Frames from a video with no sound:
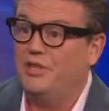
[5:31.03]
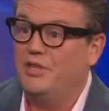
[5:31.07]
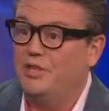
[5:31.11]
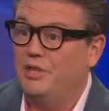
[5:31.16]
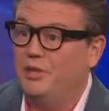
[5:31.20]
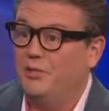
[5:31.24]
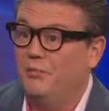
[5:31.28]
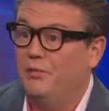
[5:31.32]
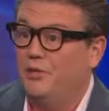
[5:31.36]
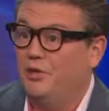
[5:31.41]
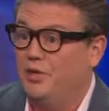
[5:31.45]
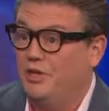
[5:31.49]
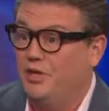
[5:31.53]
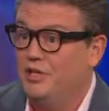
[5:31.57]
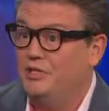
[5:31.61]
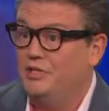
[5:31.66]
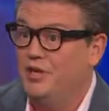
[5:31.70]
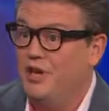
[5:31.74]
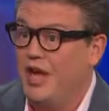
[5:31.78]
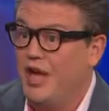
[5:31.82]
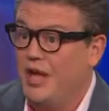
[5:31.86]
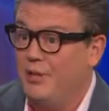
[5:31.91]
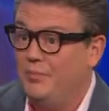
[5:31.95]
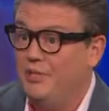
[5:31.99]
employees
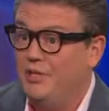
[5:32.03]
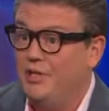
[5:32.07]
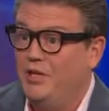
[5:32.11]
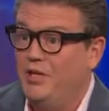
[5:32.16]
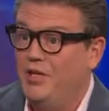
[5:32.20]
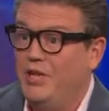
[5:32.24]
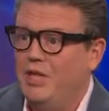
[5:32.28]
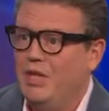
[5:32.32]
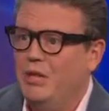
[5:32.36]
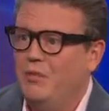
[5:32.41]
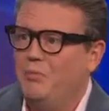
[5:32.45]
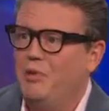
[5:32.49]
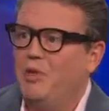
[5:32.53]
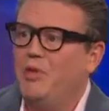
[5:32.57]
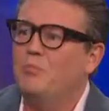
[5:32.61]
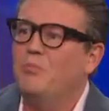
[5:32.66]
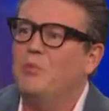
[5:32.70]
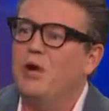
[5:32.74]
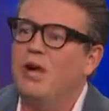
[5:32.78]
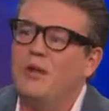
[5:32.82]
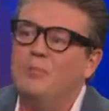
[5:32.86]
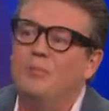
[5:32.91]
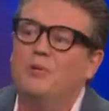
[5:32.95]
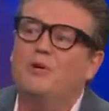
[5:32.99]
are happy. But in
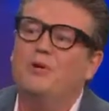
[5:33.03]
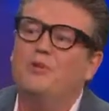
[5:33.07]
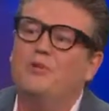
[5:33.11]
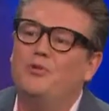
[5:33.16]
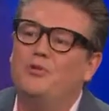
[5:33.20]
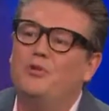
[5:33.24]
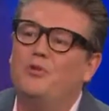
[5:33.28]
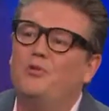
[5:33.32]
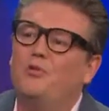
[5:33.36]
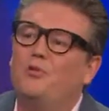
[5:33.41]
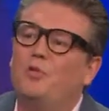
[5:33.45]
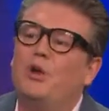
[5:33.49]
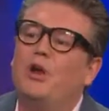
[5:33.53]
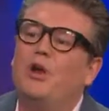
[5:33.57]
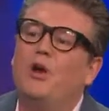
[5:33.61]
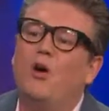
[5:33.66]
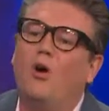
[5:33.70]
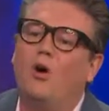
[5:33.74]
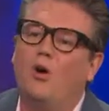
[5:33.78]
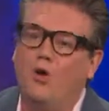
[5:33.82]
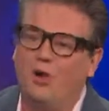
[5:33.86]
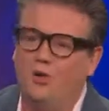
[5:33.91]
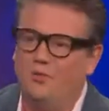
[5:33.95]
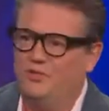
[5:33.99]
my point of view, we are
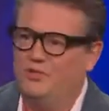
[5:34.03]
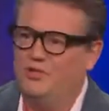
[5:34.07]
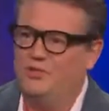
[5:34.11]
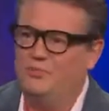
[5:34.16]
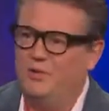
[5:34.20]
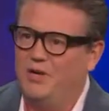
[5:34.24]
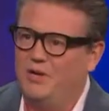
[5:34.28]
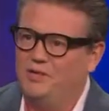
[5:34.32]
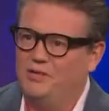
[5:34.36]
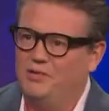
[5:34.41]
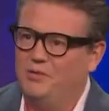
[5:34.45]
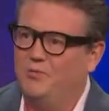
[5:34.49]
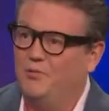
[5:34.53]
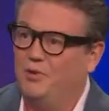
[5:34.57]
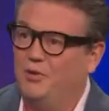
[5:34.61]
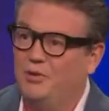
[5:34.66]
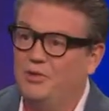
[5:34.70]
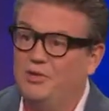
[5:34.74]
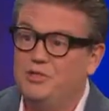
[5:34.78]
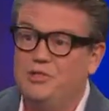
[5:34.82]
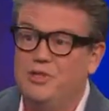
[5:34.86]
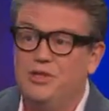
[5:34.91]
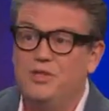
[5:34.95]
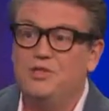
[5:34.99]
all responsible.
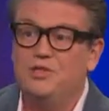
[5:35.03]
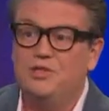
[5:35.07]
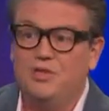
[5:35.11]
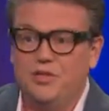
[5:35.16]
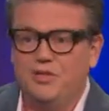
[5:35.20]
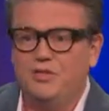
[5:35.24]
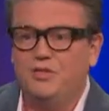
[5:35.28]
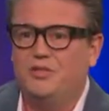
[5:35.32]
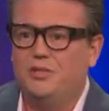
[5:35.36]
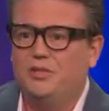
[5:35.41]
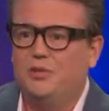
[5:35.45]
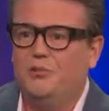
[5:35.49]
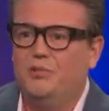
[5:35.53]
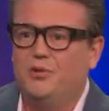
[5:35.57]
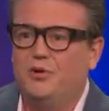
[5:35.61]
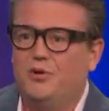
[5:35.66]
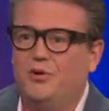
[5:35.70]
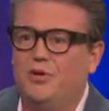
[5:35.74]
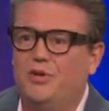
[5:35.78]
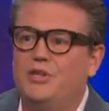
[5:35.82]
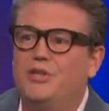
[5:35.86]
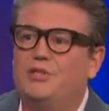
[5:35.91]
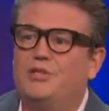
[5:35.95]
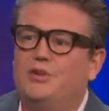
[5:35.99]
It's not just the
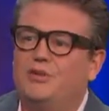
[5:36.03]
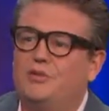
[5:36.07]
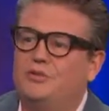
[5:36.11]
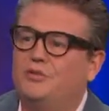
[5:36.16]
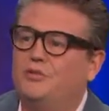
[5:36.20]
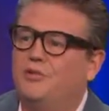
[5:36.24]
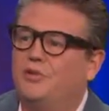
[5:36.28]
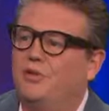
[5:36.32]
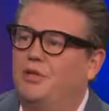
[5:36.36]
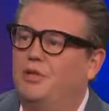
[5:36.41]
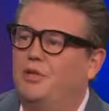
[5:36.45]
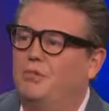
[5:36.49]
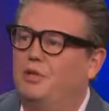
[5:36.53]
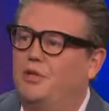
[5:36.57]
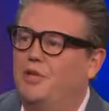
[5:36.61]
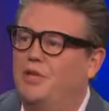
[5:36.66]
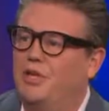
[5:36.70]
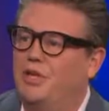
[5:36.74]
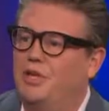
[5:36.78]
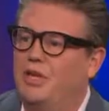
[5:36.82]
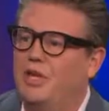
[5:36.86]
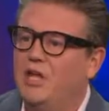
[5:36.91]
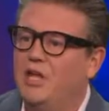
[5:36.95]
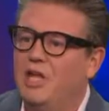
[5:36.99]
employer, it's also the
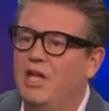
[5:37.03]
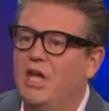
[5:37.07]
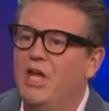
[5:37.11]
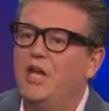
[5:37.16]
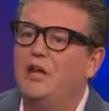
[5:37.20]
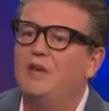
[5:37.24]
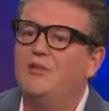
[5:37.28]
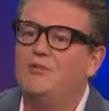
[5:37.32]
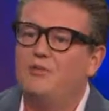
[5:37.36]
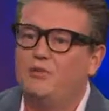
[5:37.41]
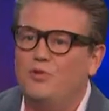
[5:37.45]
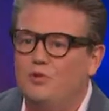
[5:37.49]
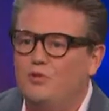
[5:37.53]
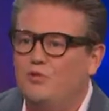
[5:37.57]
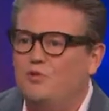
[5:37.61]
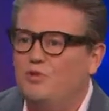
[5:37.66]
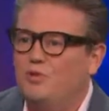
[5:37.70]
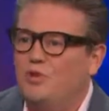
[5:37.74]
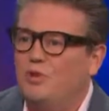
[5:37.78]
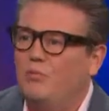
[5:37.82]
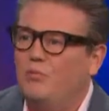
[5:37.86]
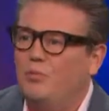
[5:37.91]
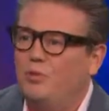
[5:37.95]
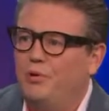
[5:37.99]
employee. And of course,
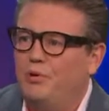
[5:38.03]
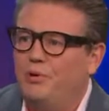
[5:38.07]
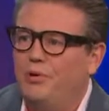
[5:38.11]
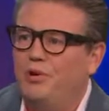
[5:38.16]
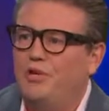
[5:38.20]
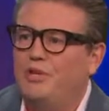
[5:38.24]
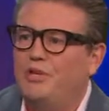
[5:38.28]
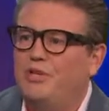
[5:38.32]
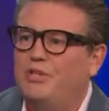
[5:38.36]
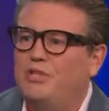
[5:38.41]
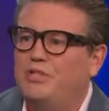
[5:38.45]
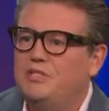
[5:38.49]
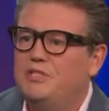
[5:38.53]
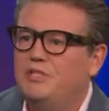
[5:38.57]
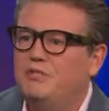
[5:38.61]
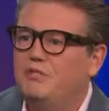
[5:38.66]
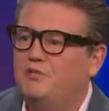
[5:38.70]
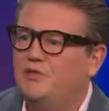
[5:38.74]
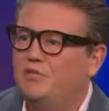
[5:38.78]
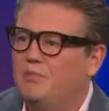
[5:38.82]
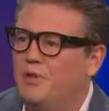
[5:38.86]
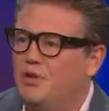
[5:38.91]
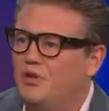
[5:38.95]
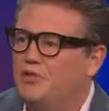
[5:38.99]
the employer, he's
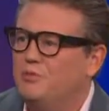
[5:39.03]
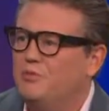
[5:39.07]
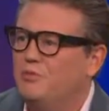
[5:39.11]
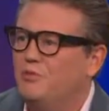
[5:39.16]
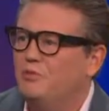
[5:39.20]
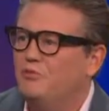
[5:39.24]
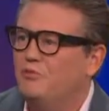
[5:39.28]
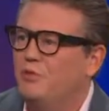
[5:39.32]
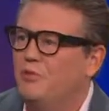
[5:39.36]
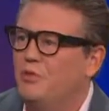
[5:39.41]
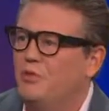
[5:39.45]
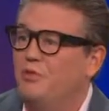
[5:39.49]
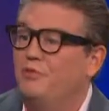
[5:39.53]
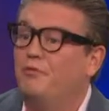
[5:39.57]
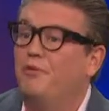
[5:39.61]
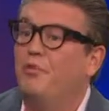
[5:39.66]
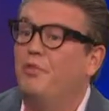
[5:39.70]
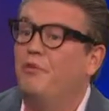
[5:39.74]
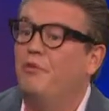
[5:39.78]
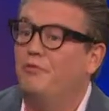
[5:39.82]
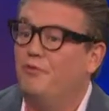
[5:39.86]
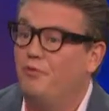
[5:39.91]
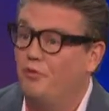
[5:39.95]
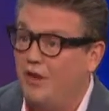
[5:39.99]
responsible for
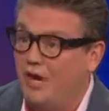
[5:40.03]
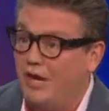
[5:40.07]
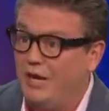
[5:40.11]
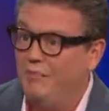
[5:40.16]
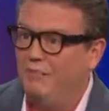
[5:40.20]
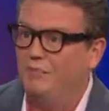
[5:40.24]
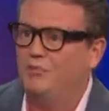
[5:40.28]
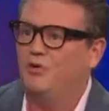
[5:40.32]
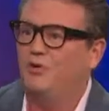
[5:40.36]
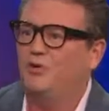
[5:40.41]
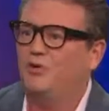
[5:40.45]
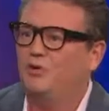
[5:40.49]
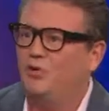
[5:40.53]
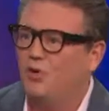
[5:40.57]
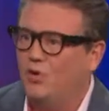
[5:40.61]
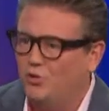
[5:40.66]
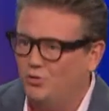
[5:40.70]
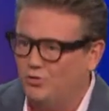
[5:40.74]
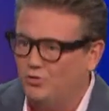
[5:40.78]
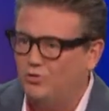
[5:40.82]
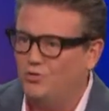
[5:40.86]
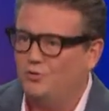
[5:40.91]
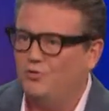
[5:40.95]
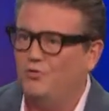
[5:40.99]
the frame, for the
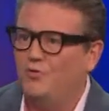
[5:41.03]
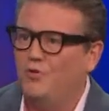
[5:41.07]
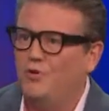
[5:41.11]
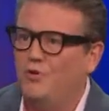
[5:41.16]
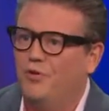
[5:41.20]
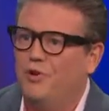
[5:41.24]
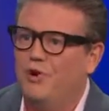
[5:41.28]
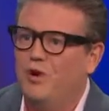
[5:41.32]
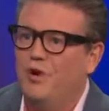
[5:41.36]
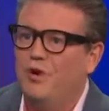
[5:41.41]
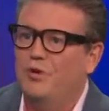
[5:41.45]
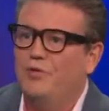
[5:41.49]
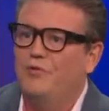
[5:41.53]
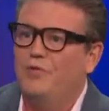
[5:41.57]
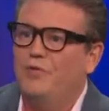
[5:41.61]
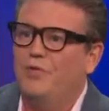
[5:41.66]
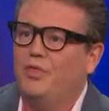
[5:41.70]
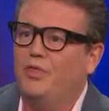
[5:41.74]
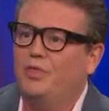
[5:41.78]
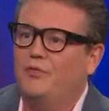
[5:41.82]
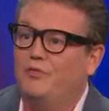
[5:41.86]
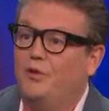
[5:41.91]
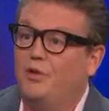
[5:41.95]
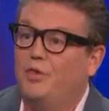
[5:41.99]
culture, for
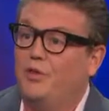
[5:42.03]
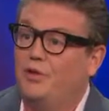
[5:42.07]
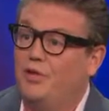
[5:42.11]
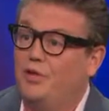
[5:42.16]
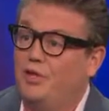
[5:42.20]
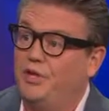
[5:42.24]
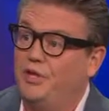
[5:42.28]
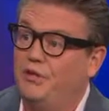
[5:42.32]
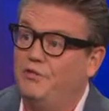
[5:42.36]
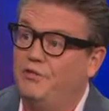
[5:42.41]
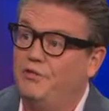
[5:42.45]
the